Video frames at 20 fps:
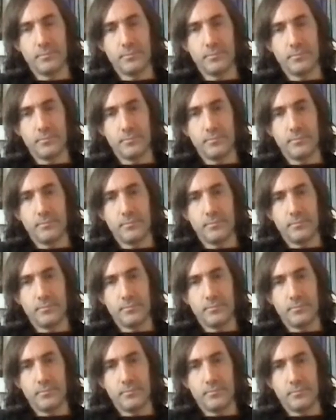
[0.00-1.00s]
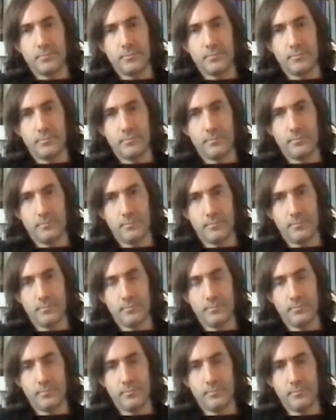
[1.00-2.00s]

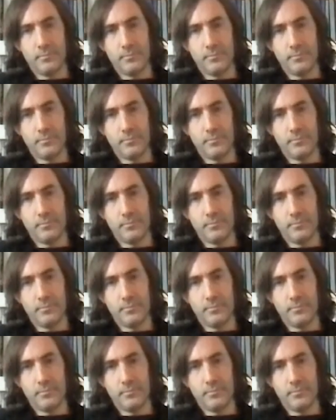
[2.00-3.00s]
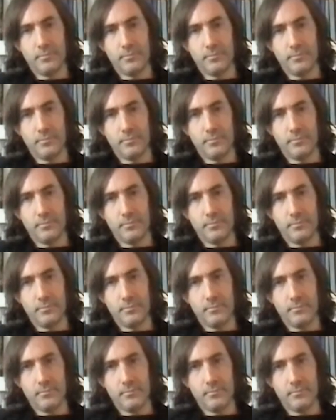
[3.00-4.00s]

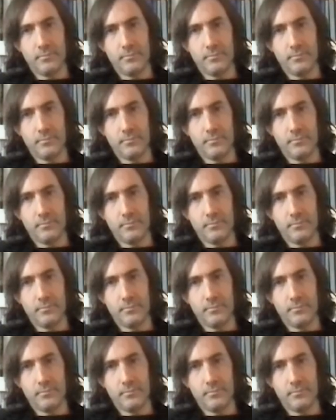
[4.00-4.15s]
The person shown says nothing.